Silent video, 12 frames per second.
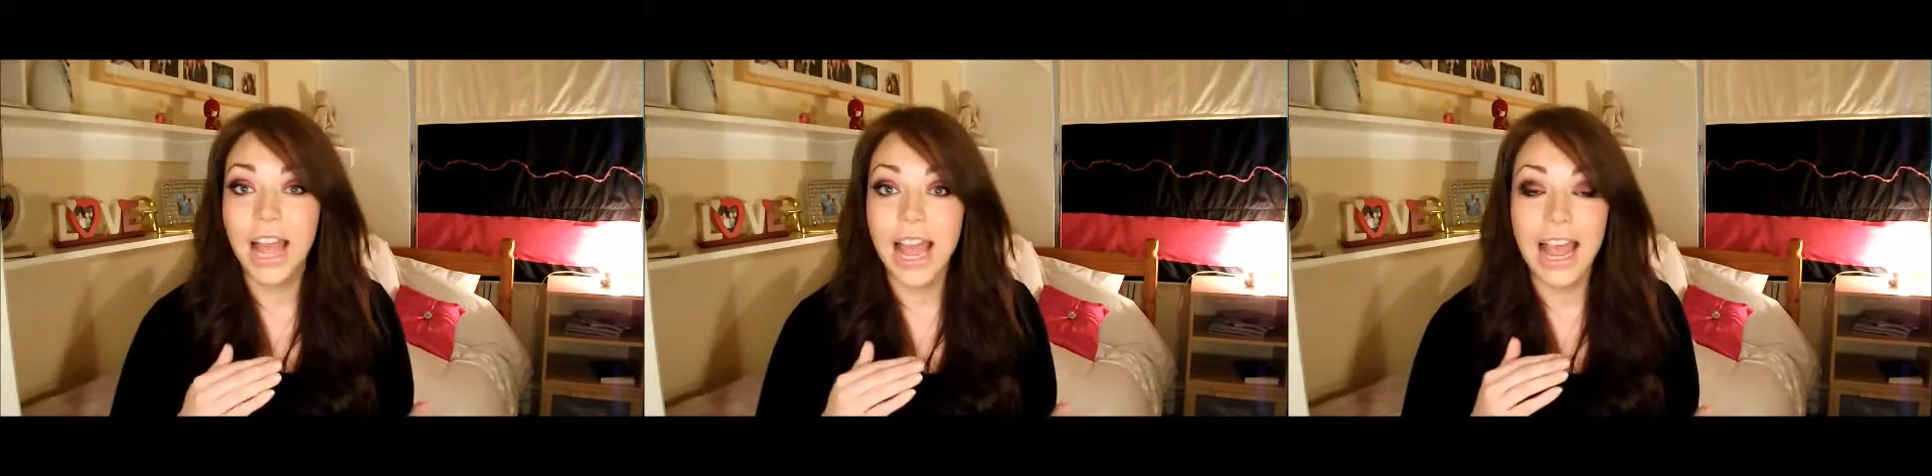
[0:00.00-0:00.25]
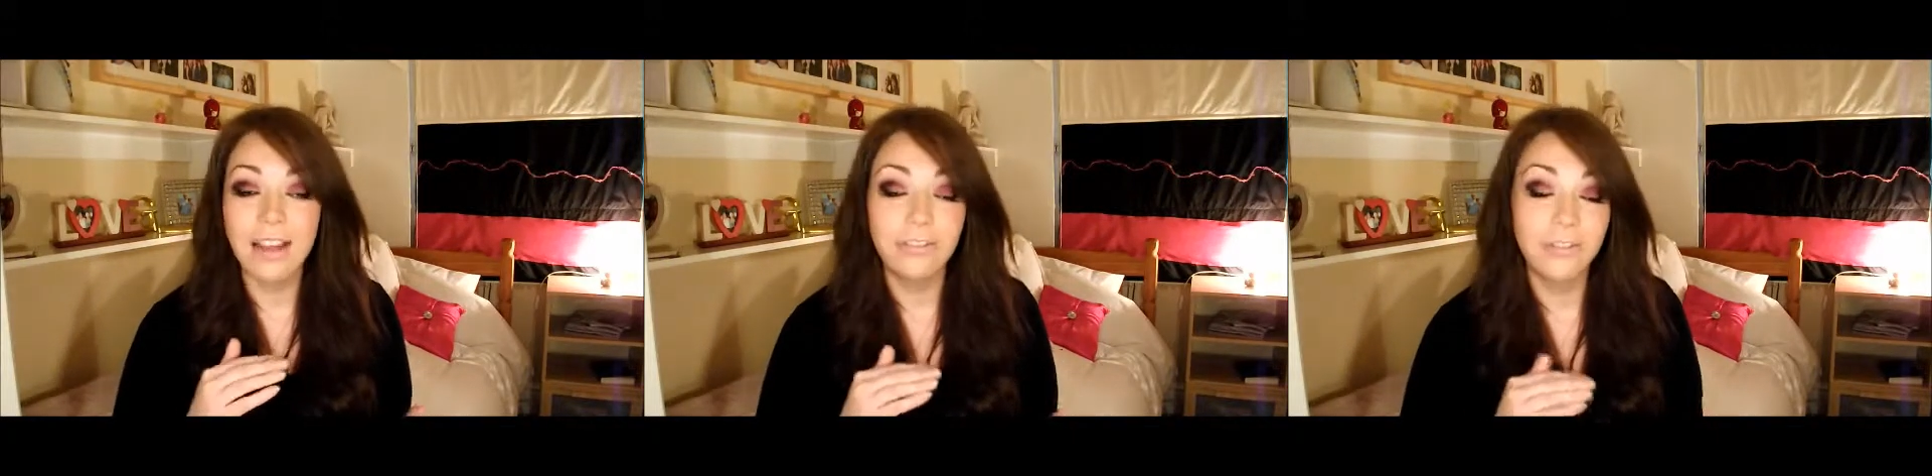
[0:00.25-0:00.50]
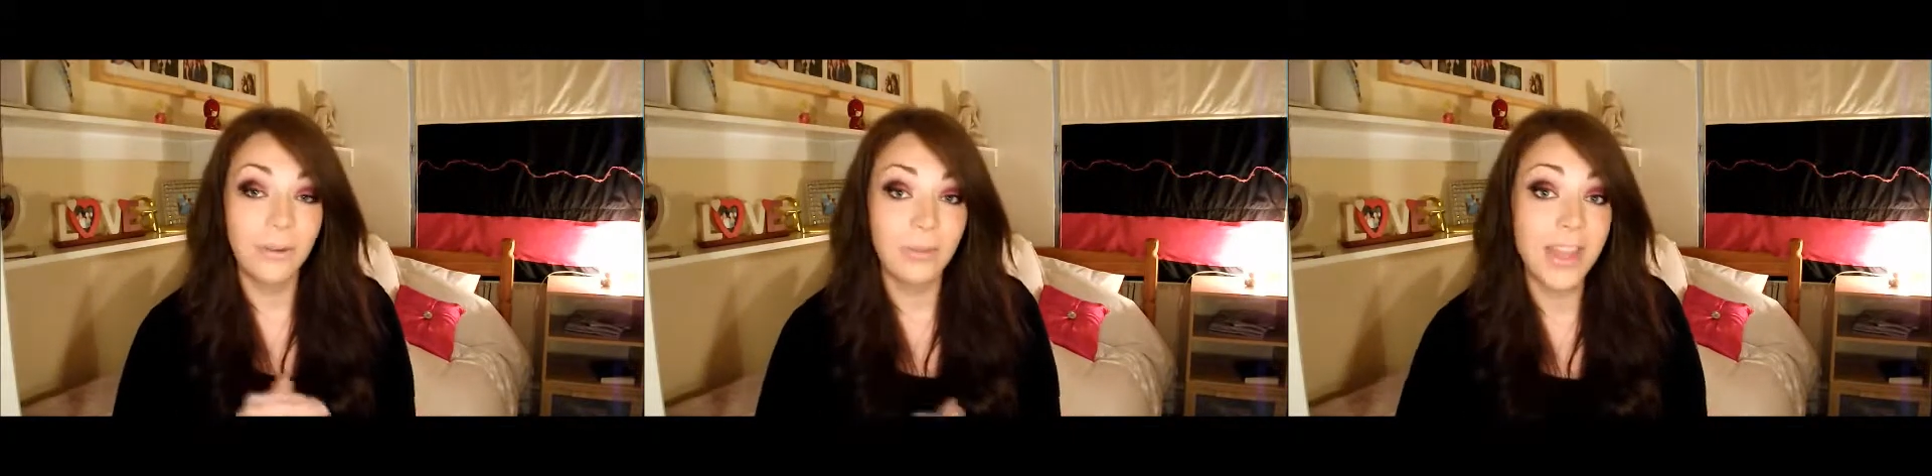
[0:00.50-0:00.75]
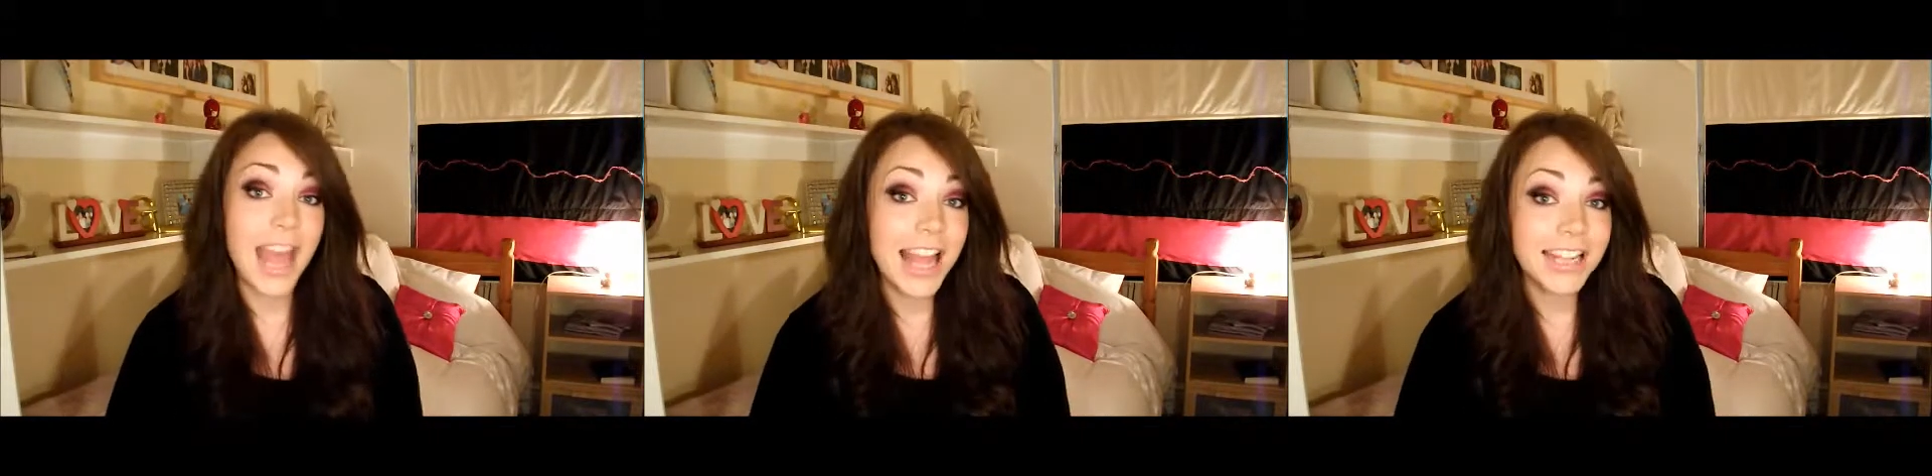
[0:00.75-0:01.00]
and from
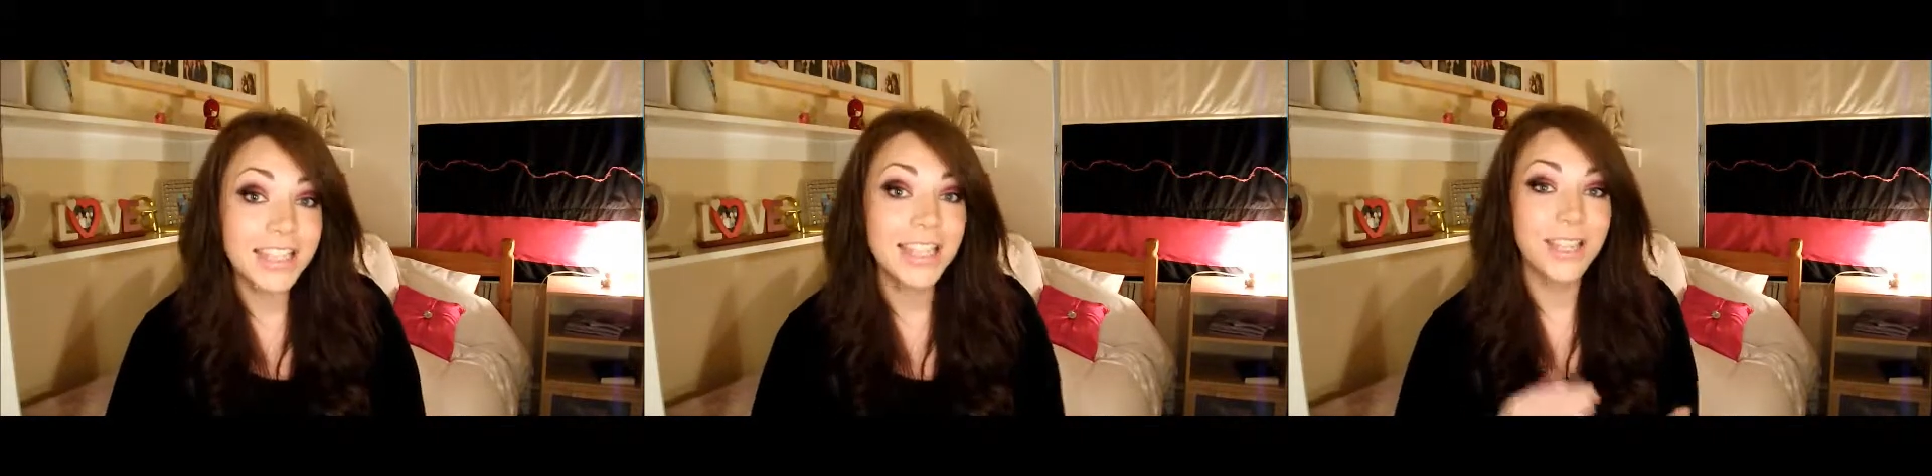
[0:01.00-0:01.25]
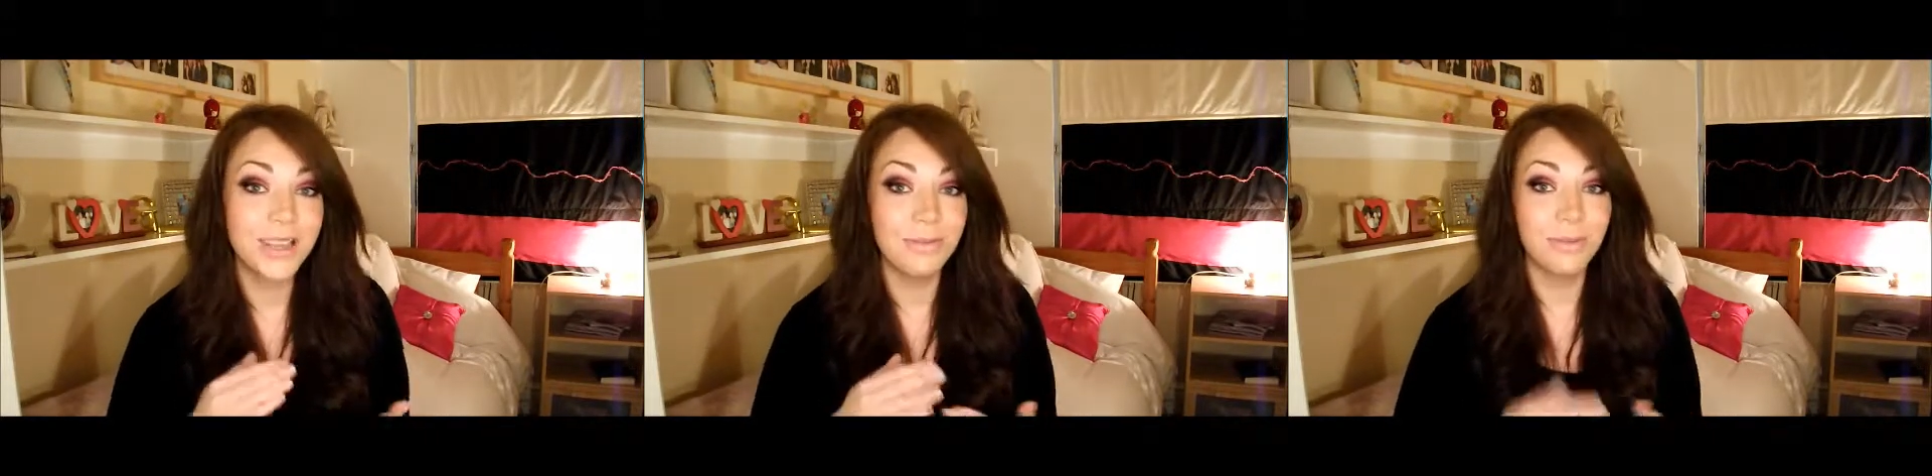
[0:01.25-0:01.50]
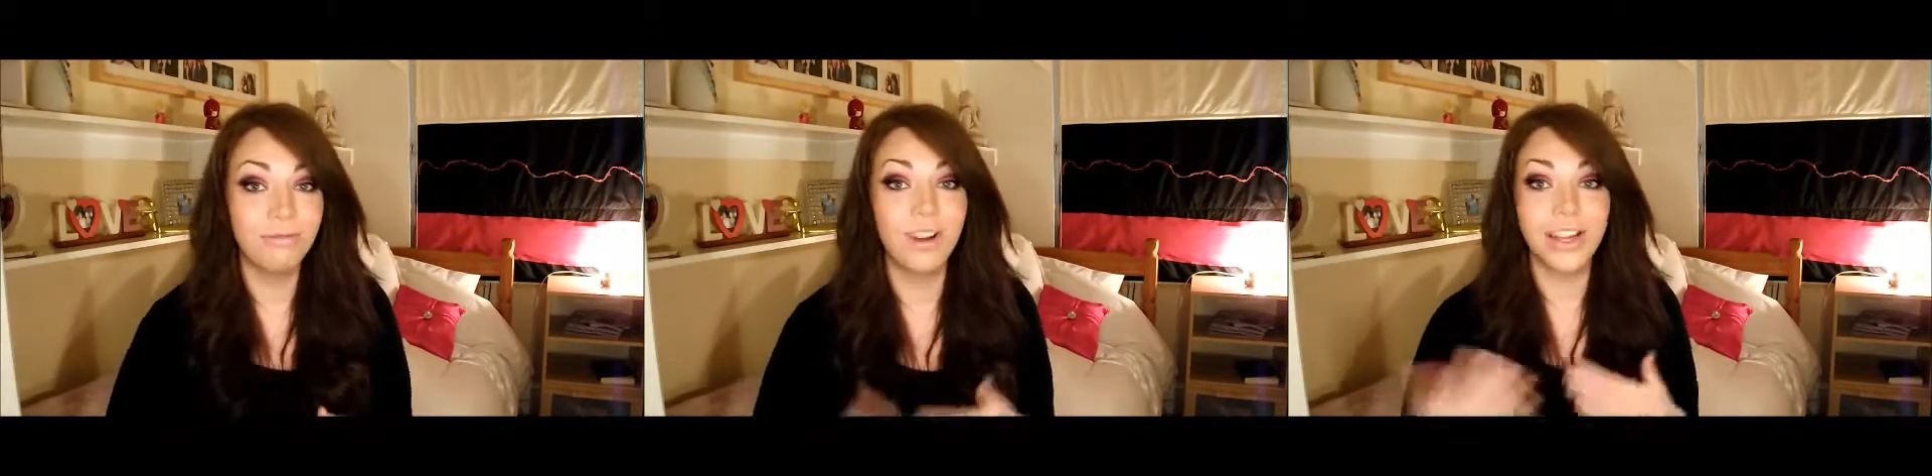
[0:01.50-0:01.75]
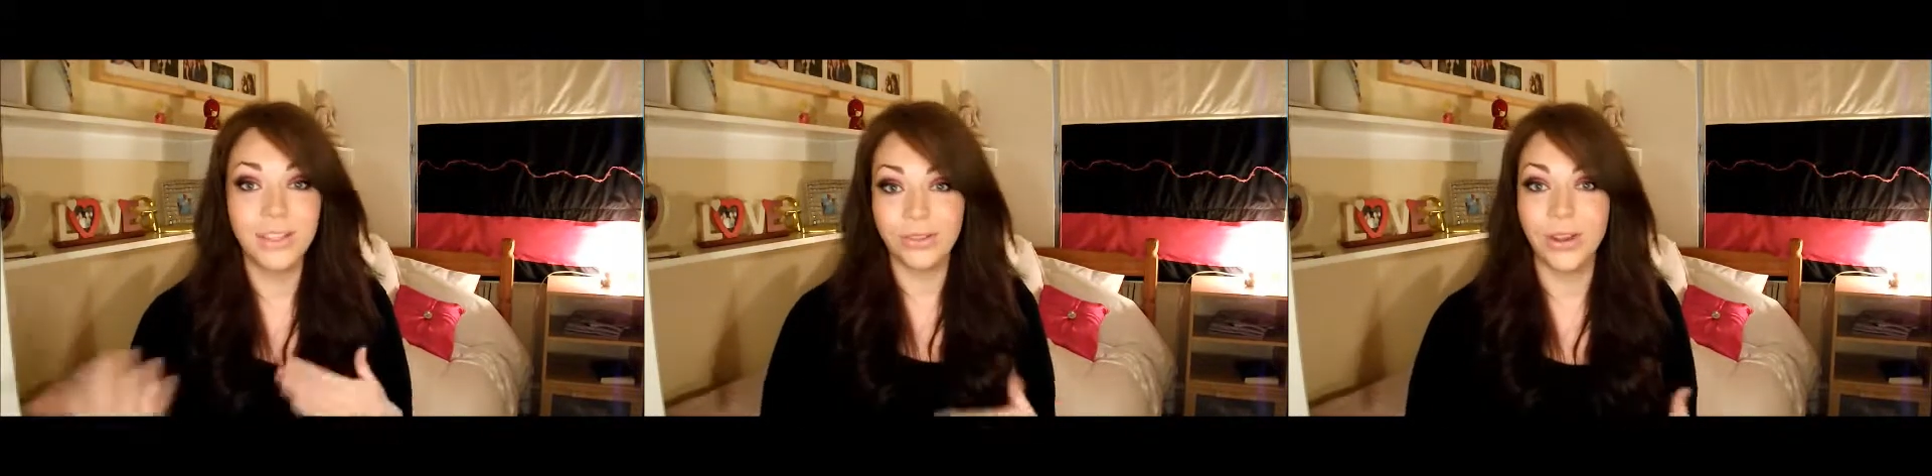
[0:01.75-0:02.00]
that you will
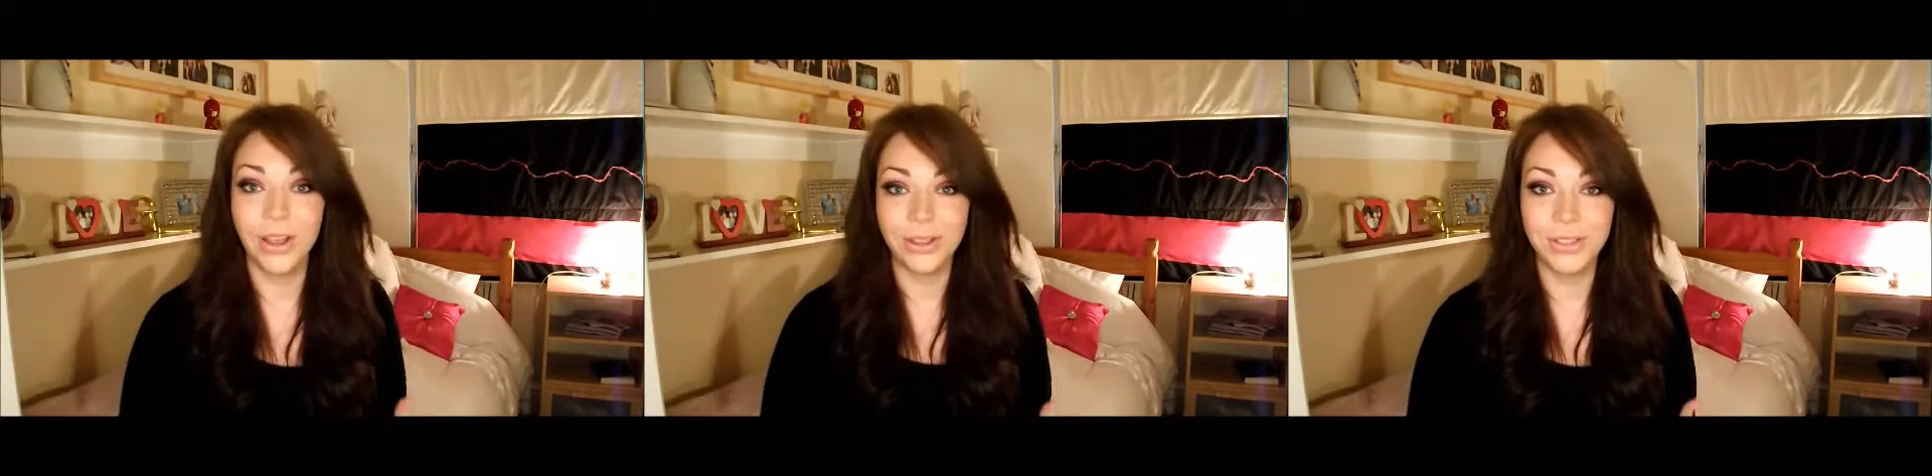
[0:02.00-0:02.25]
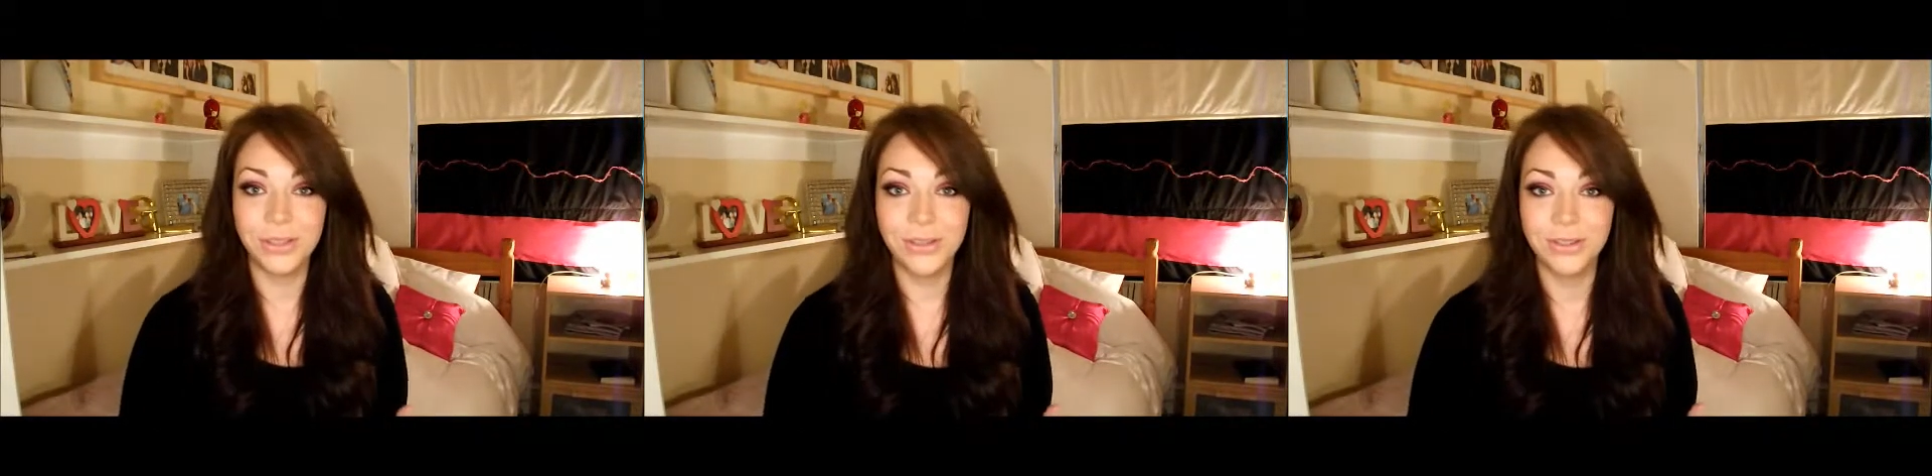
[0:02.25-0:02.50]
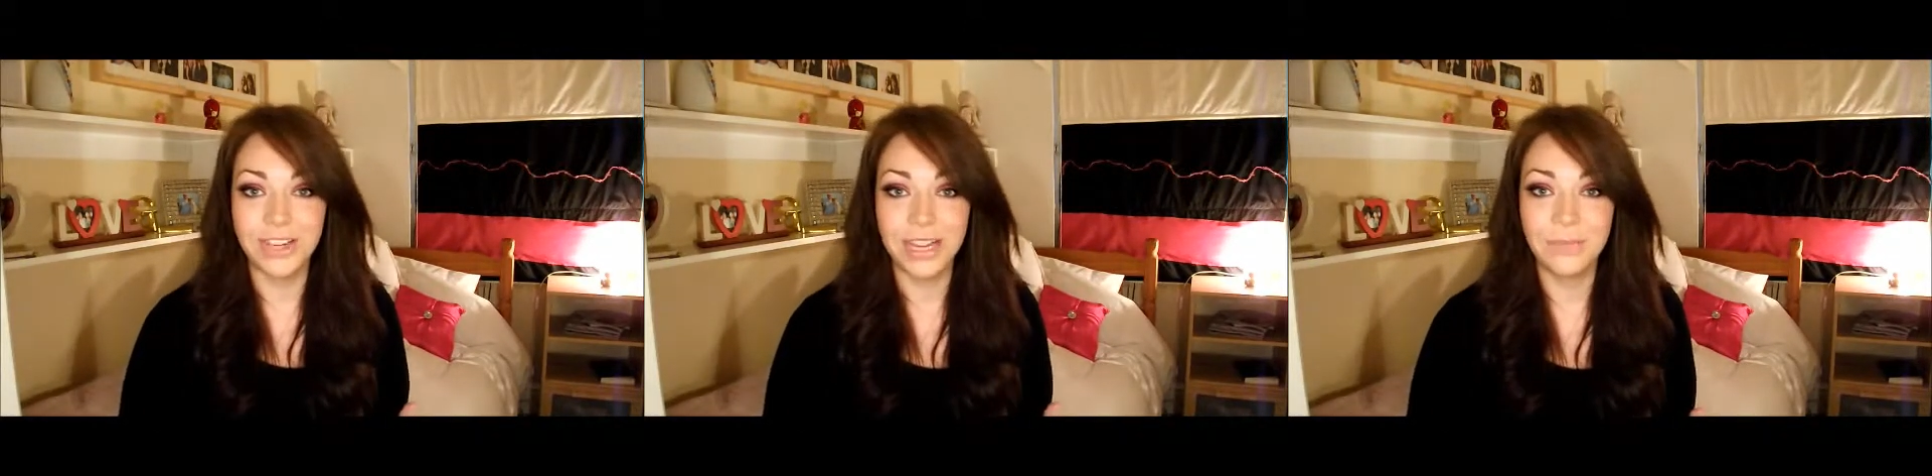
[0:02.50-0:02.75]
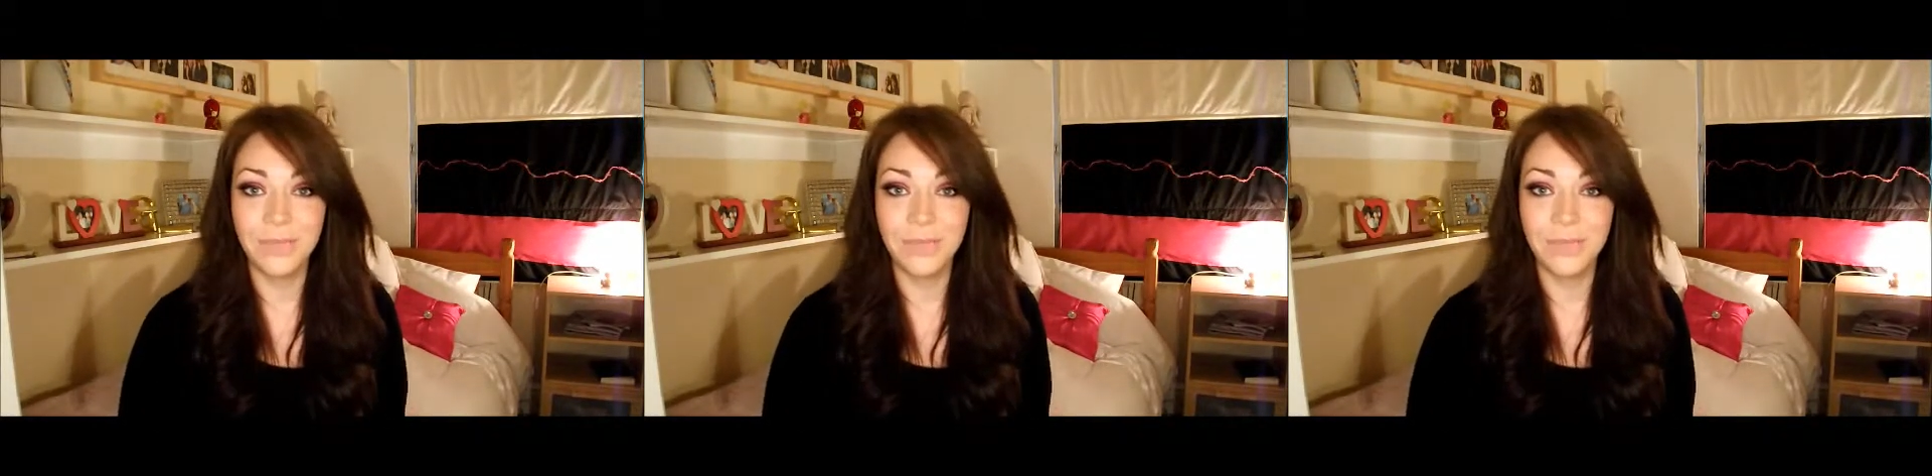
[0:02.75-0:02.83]
write your own story.